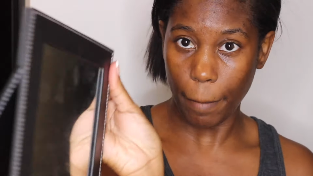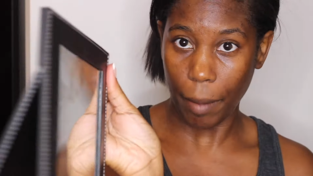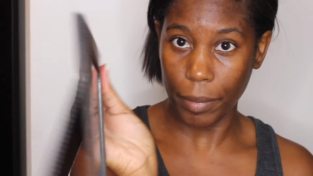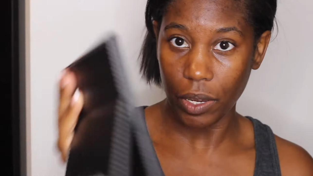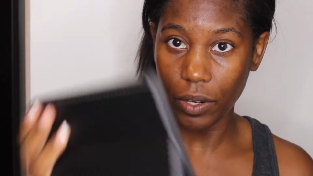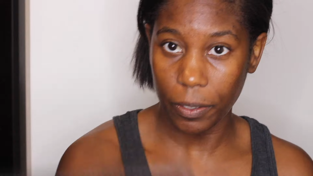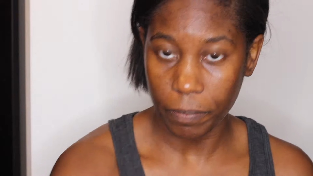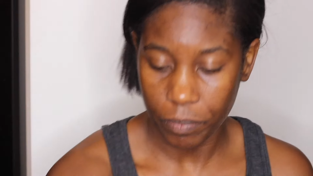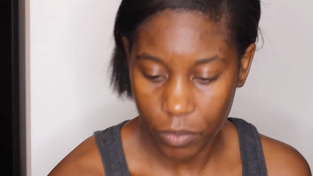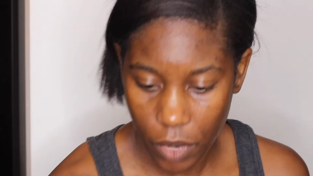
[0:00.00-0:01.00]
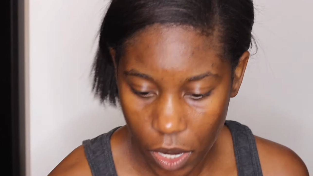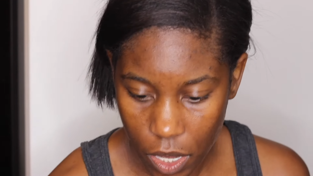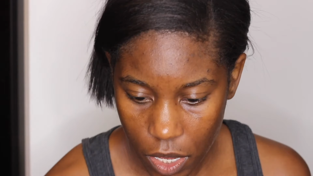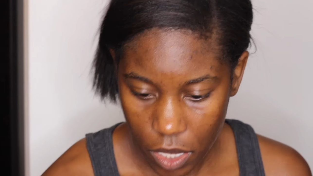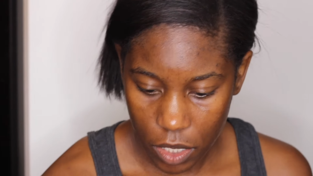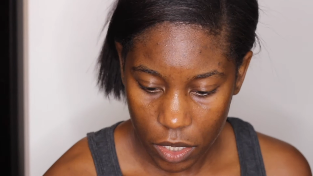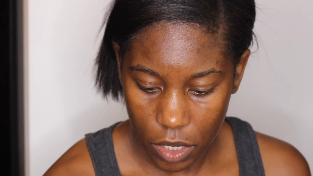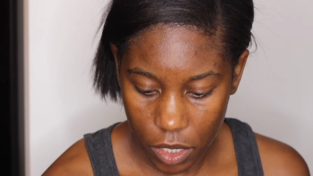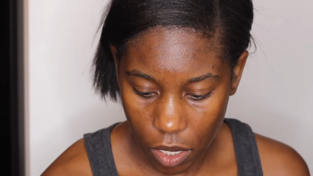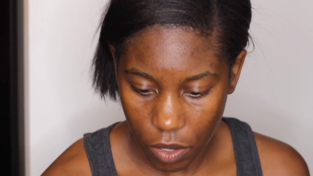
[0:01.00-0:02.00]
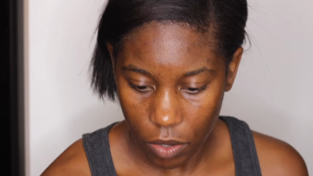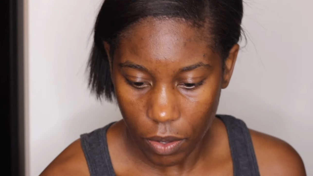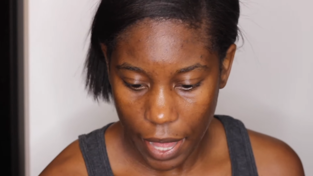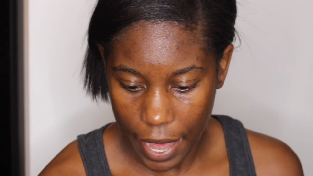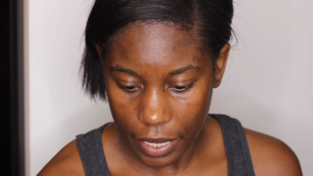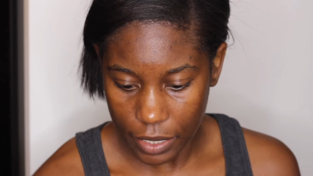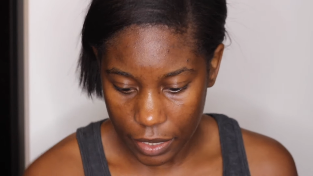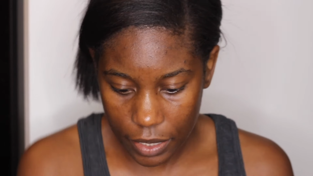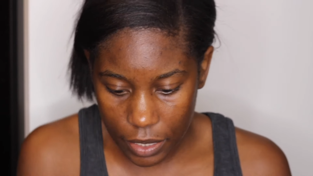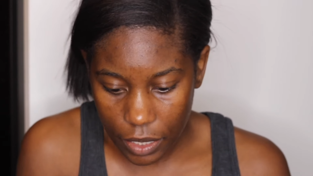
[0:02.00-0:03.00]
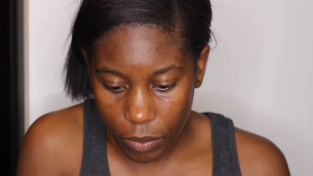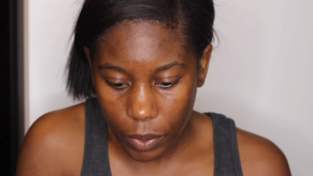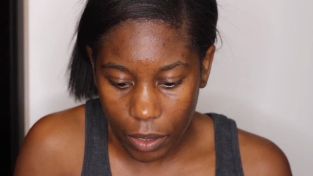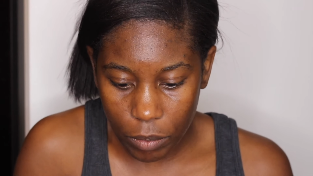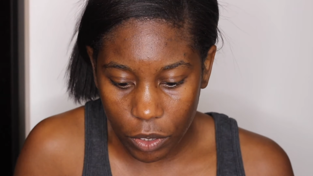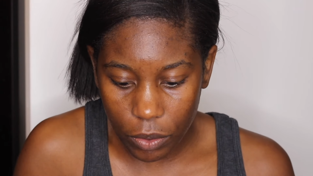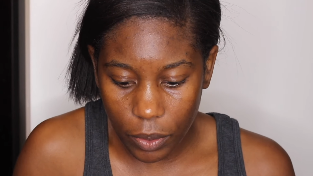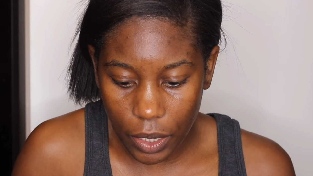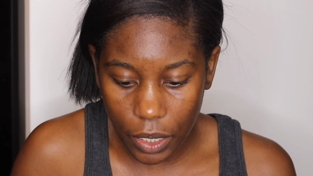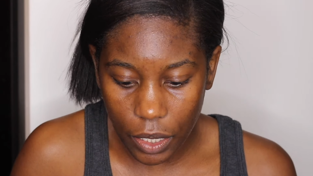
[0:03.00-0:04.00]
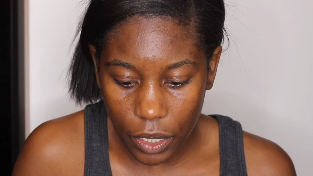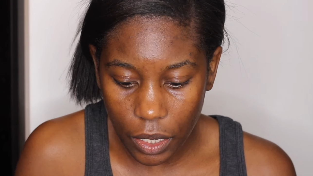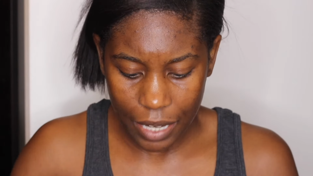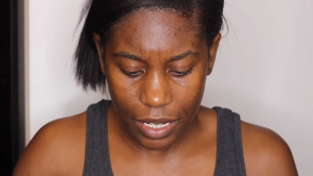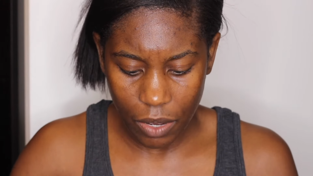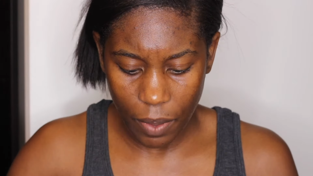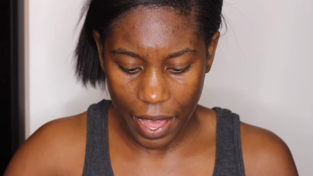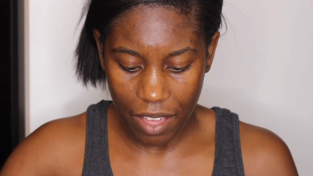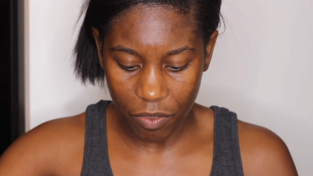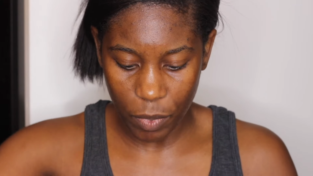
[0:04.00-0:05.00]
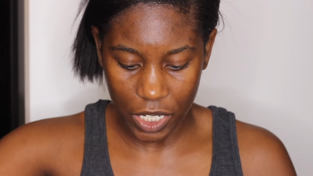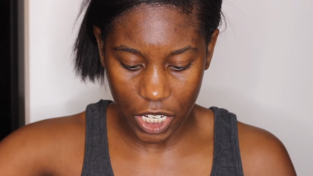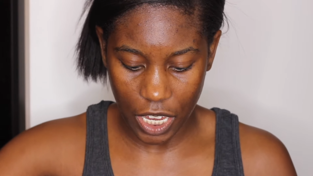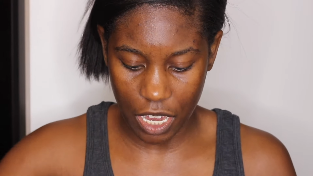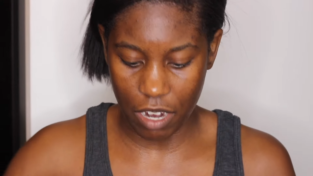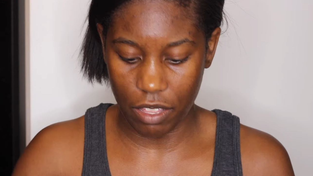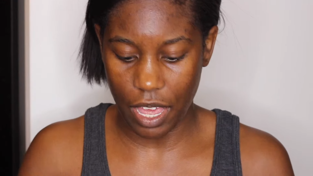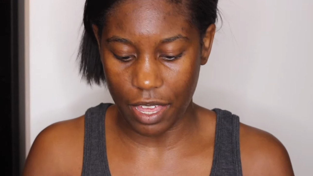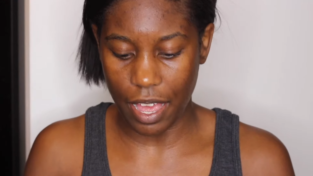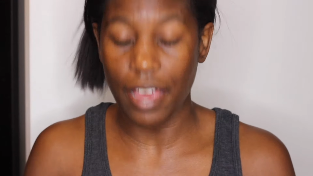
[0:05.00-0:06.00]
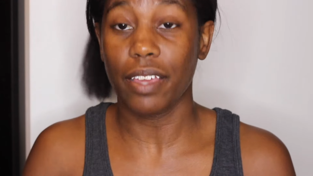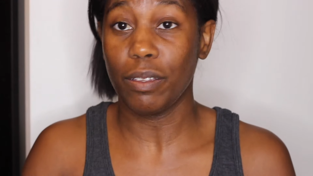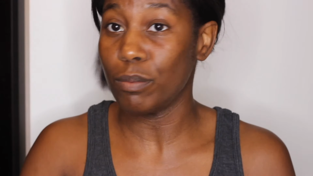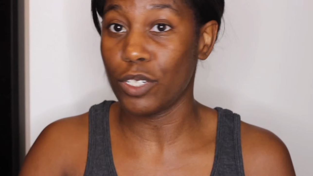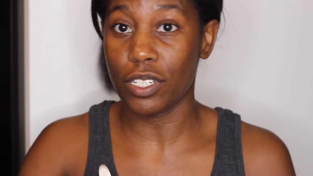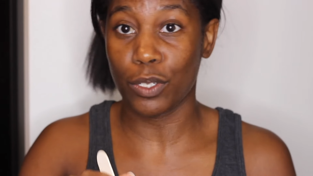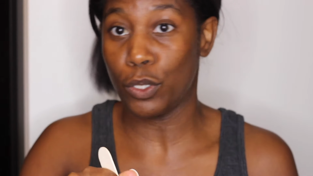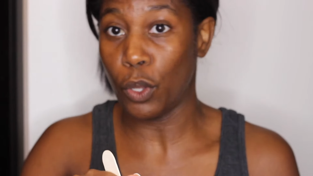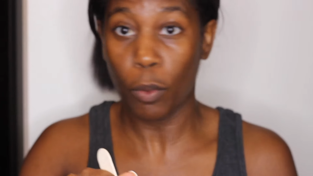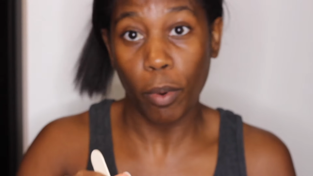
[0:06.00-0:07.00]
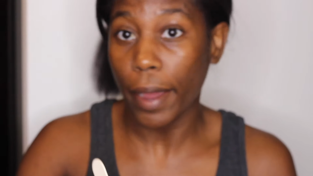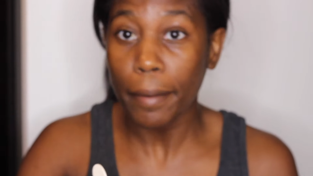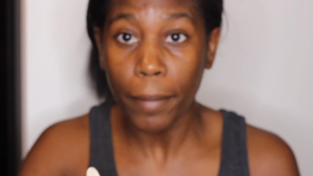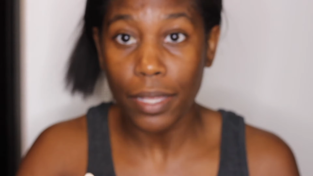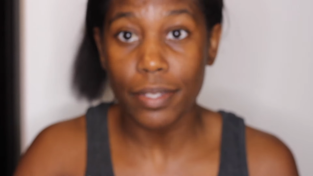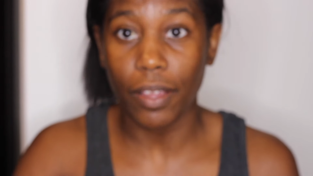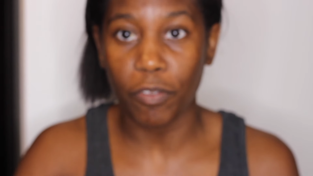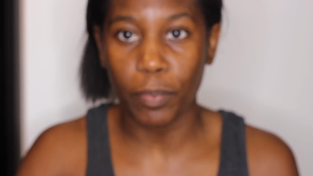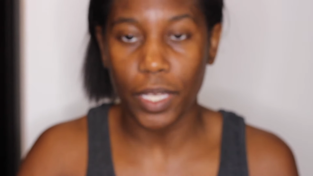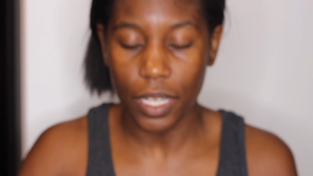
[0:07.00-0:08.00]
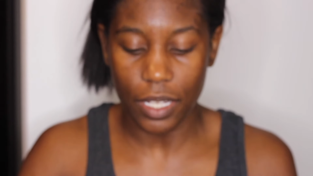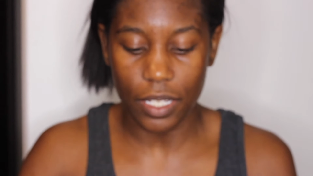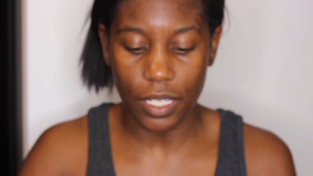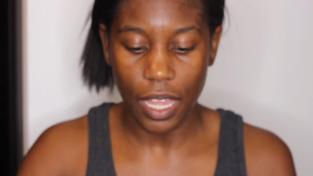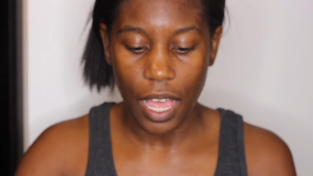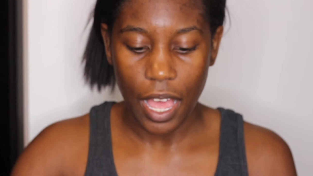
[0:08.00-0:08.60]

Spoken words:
my mirror, so I can see what I'm doing. I don't have much hair. Like, I am just so proud of myself because